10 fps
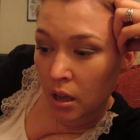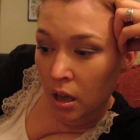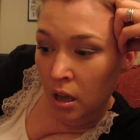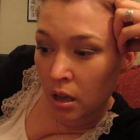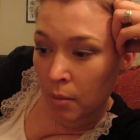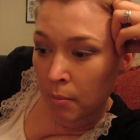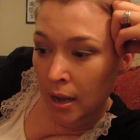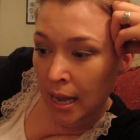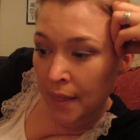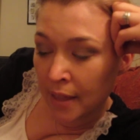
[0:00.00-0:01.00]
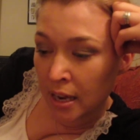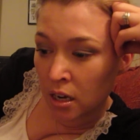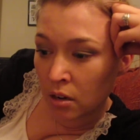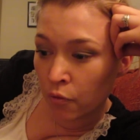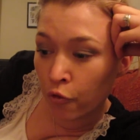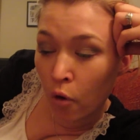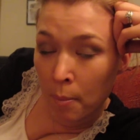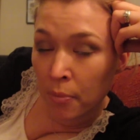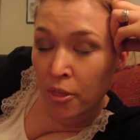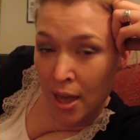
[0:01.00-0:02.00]
And then
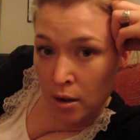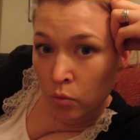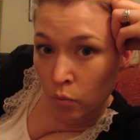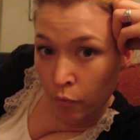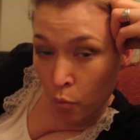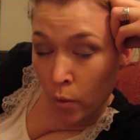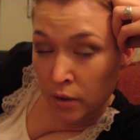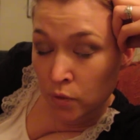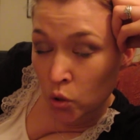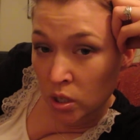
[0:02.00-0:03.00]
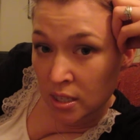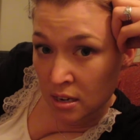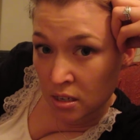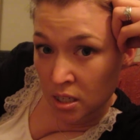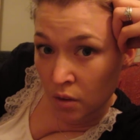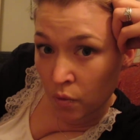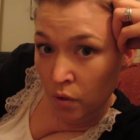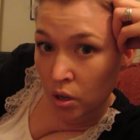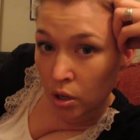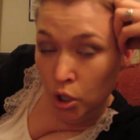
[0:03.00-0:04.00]
from when you've took your sedative,
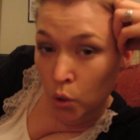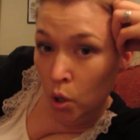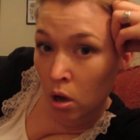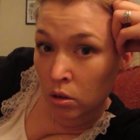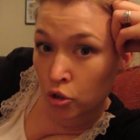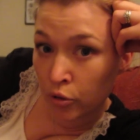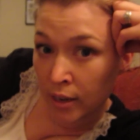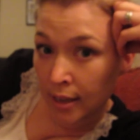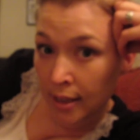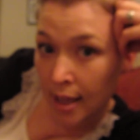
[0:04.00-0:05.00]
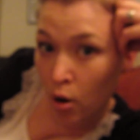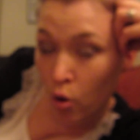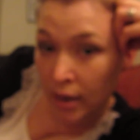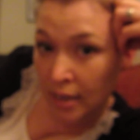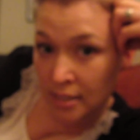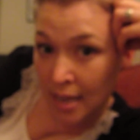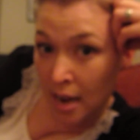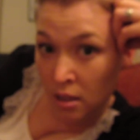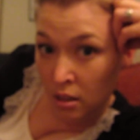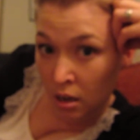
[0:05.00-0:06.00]
you can't drink or eat
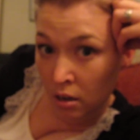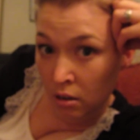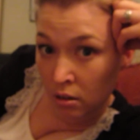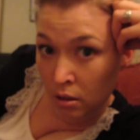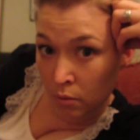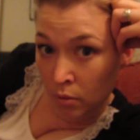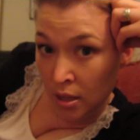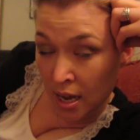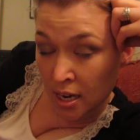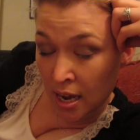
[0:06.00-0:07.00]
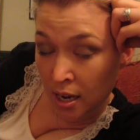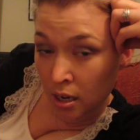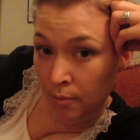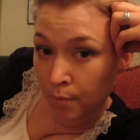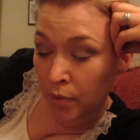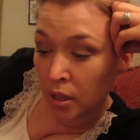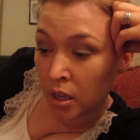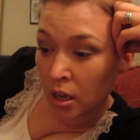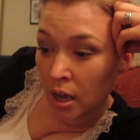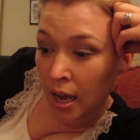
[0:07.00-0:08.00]
anything that night.
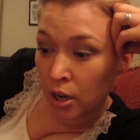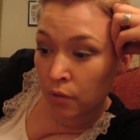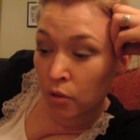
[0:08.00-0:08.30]
And of